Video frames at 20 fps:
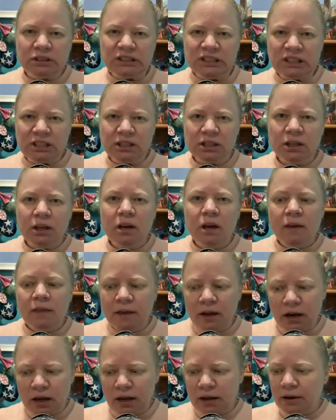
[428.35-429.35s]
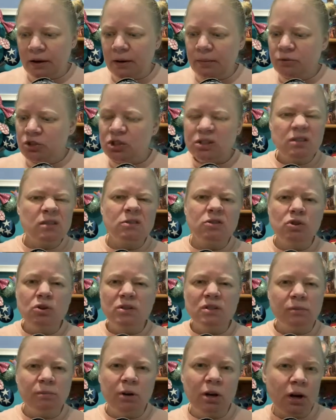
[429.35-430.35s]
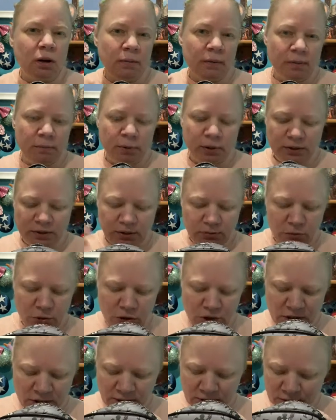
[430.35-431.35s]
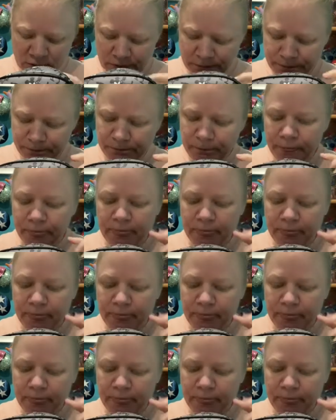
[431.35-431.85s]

then I just chew some gum and put some motion ease on.